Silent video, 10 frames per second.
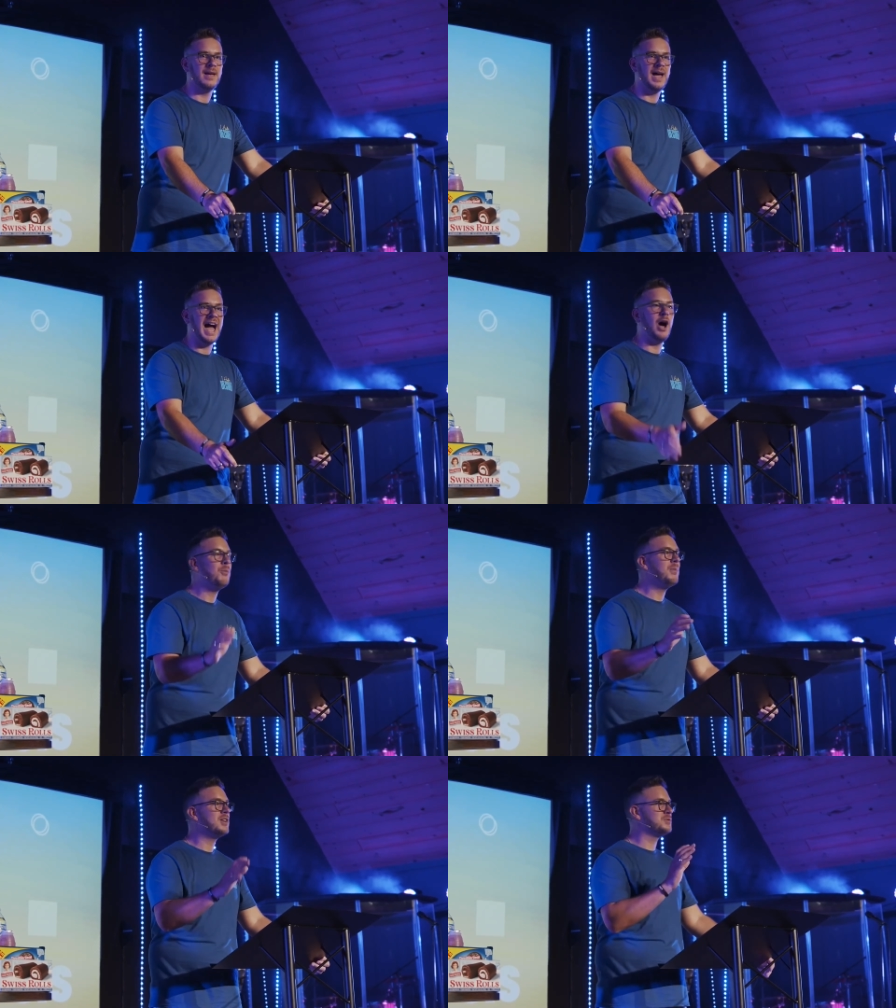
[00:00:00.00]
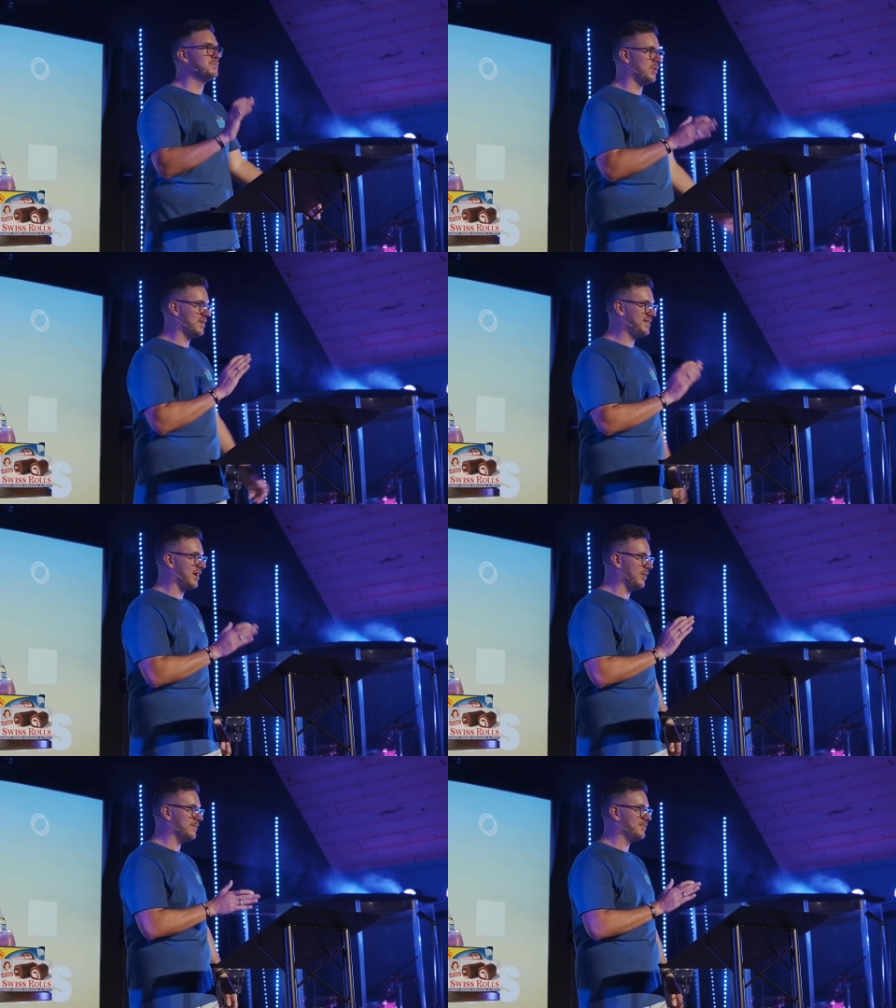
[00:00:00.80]
How much more
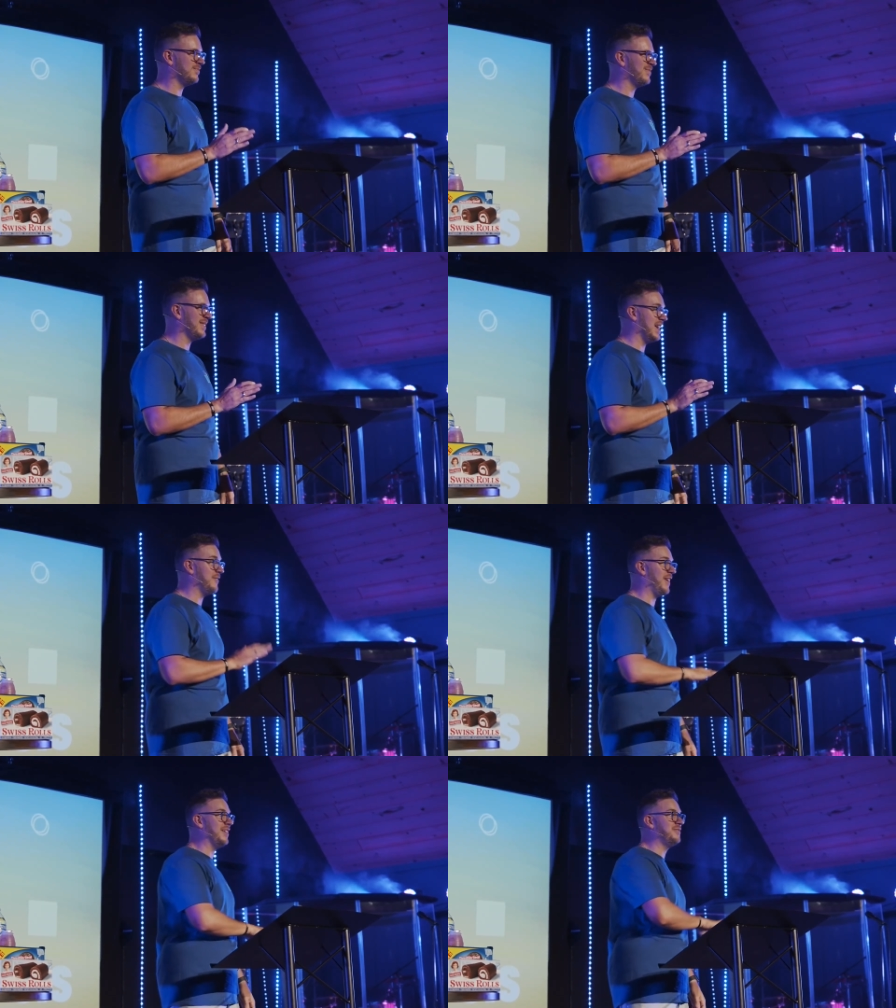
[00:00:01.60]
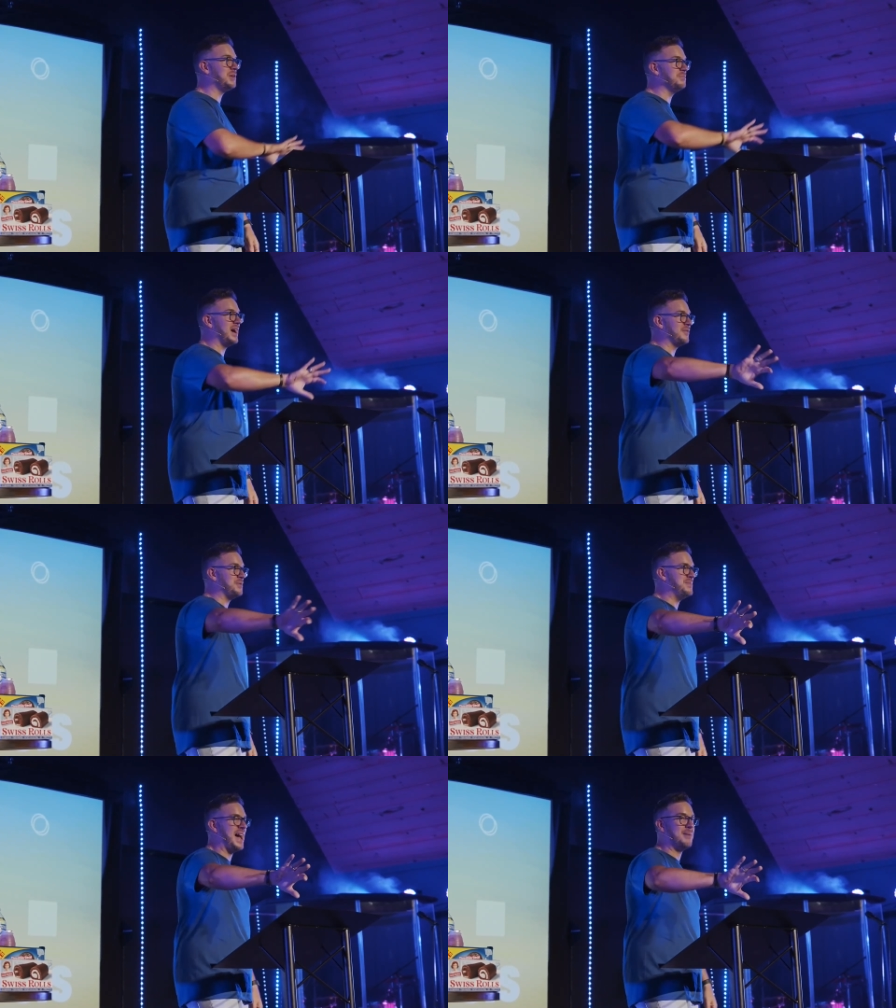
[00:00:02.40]
so if I felt better
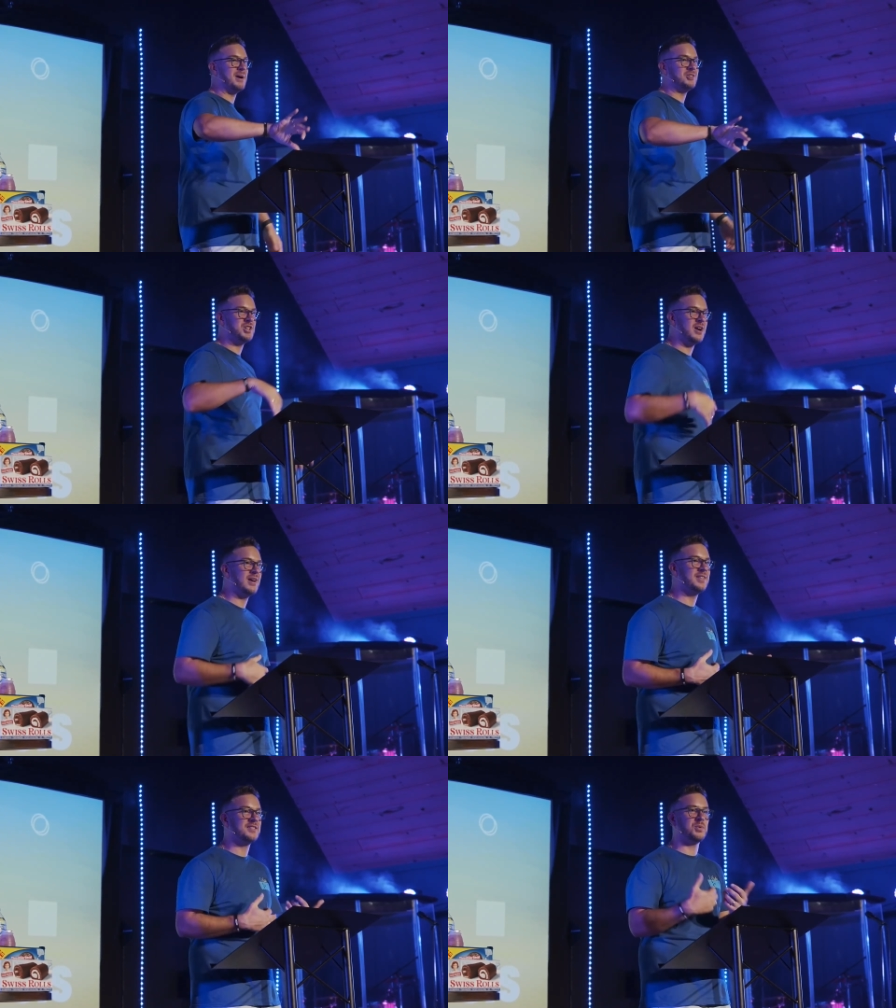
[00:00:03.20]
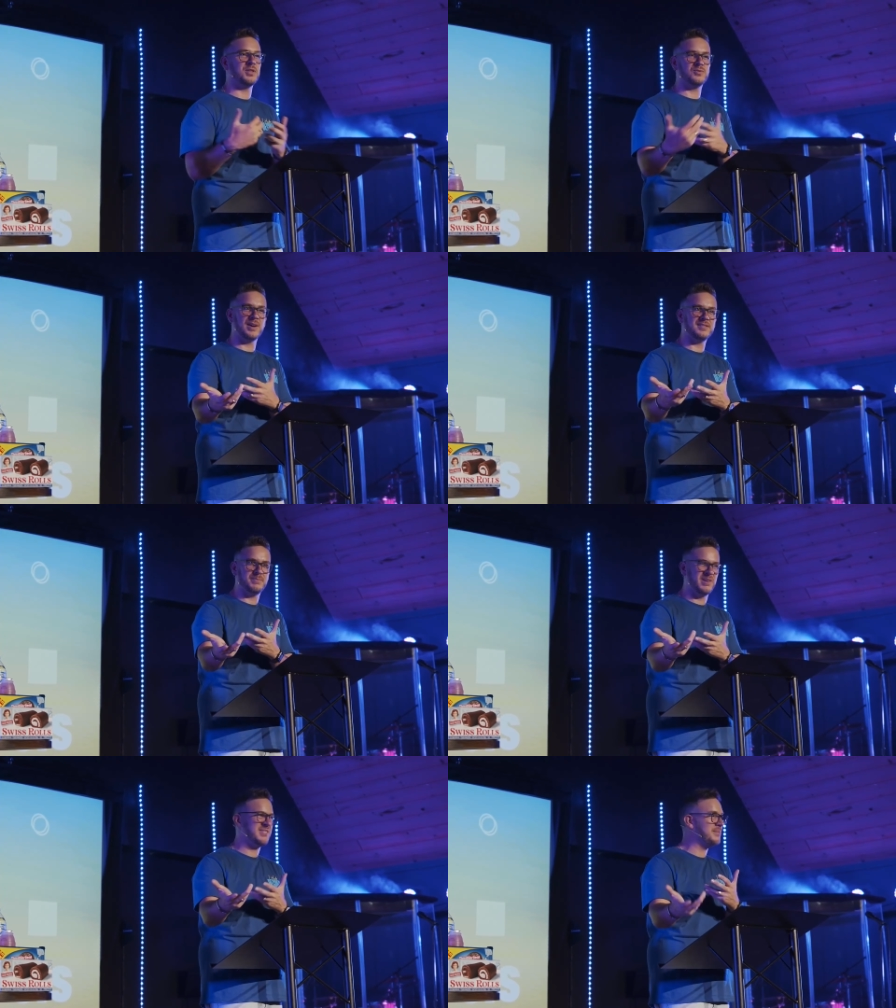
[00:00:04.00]
from that by sharing this with a trusted
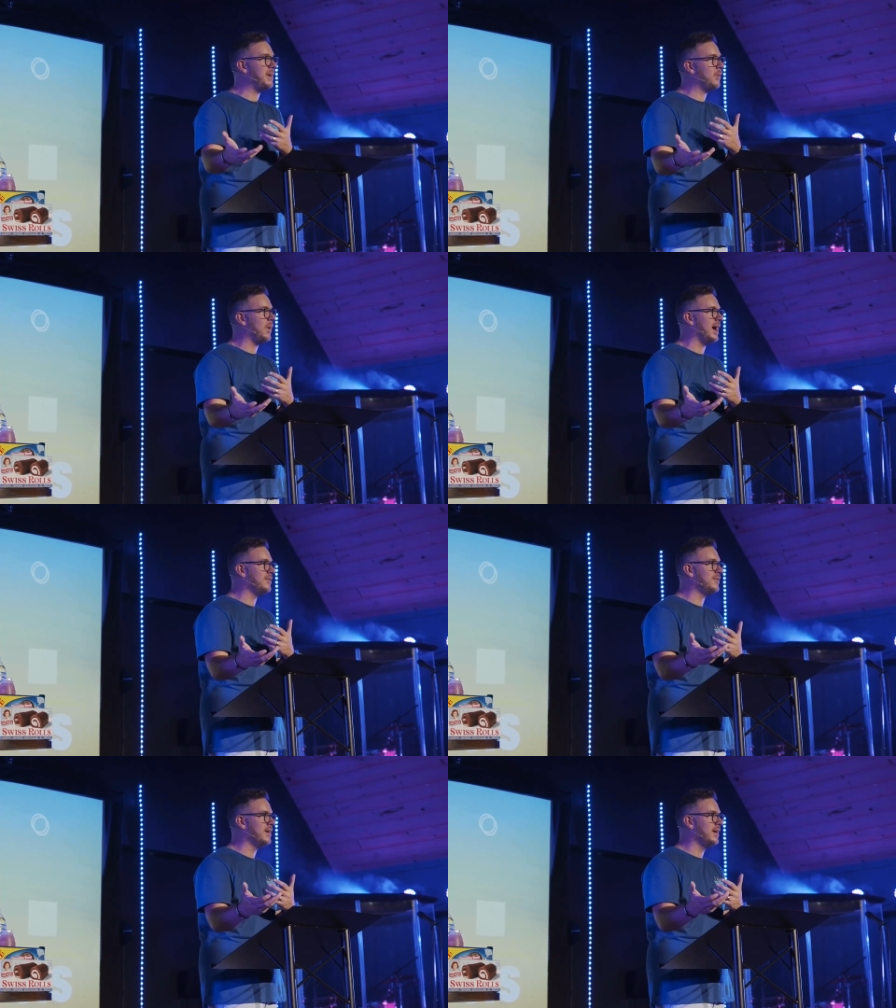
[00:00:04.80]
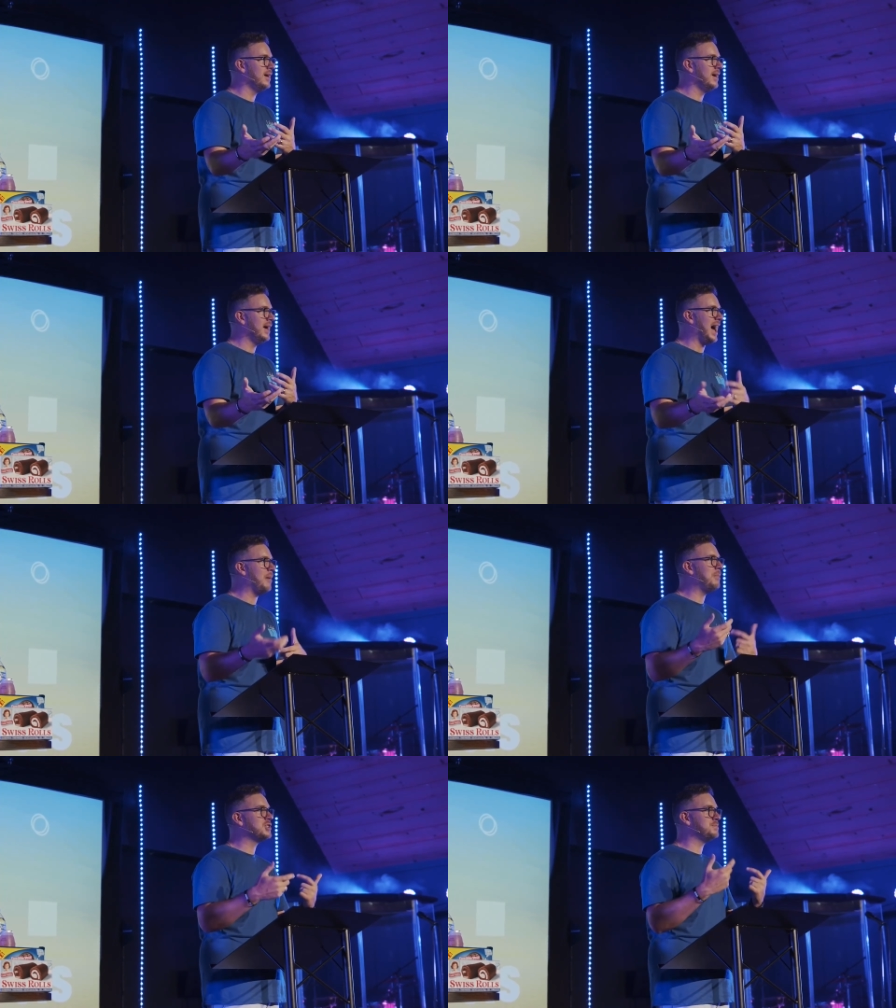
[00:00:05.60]
person, my wife, how
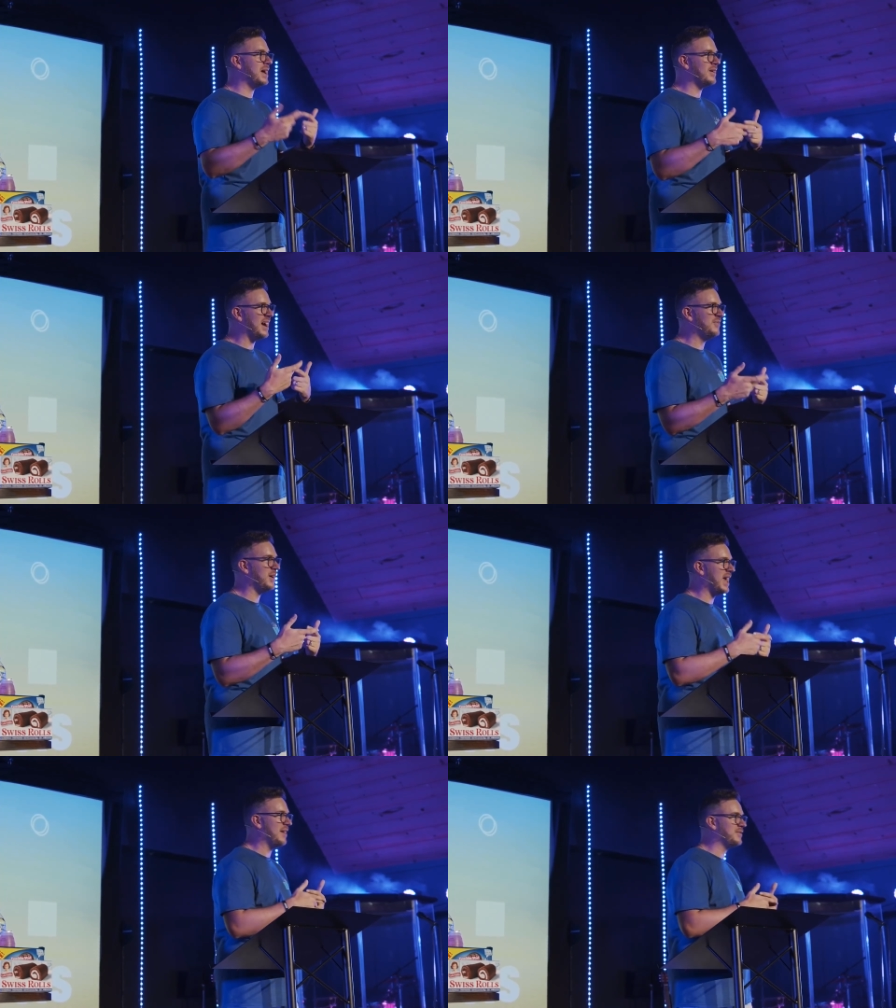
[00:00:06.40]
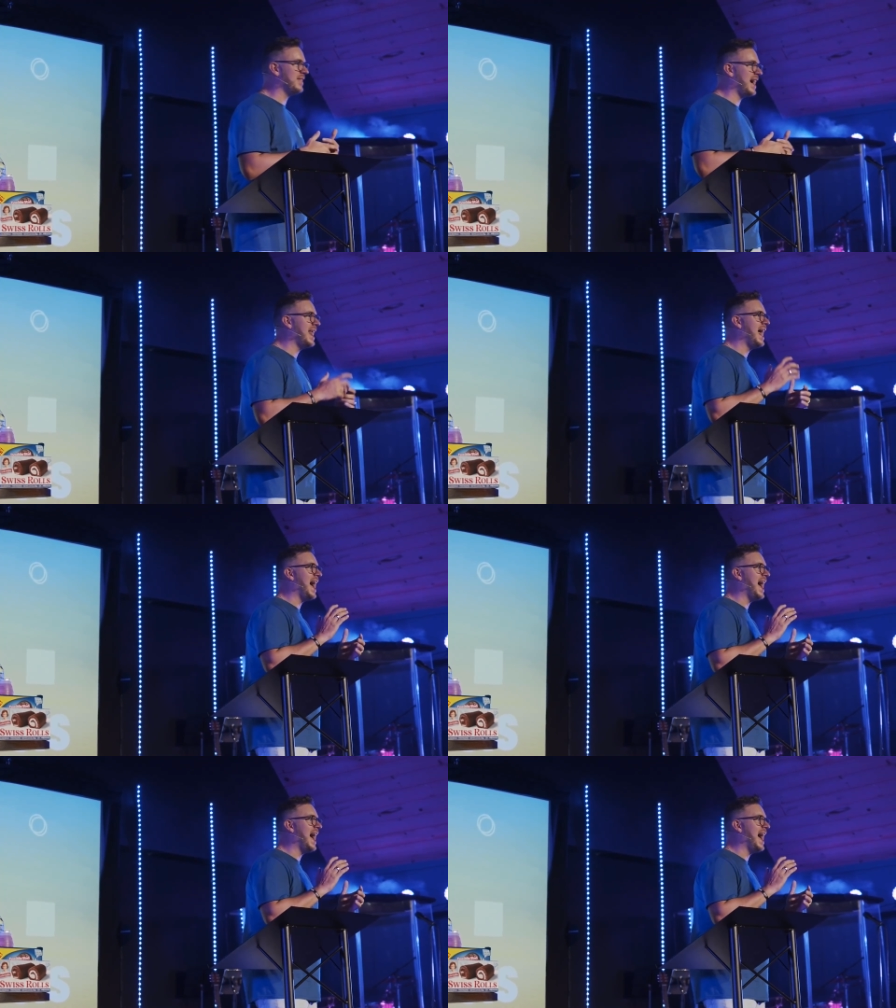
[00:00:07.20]
much better I felt after that?